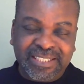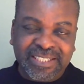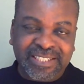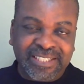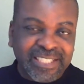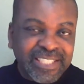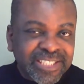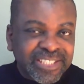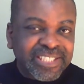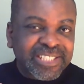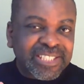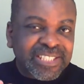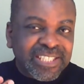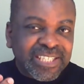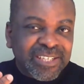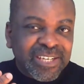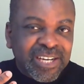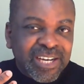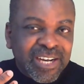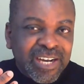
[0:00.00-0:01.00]
This
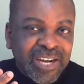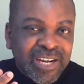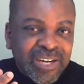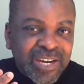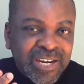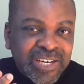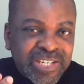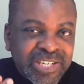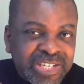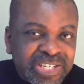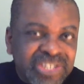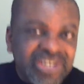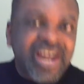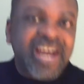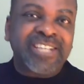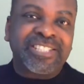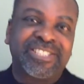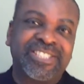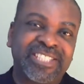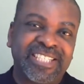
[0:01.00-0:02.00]

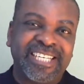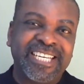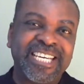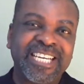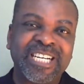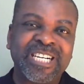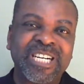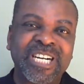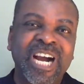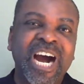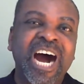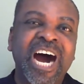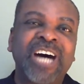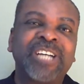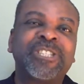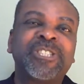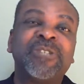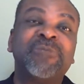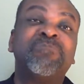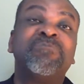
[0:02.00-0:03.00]
trust in
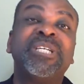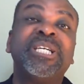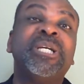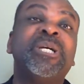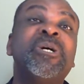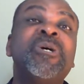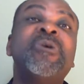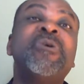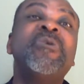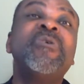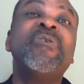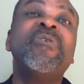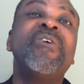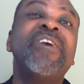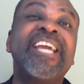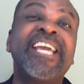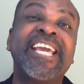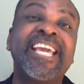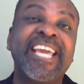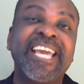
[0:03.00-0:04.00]
God to be who
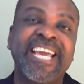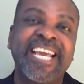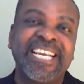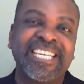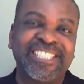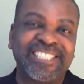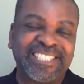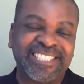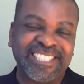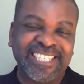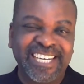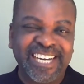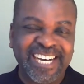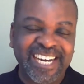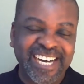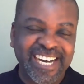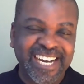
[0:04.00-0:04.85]
he is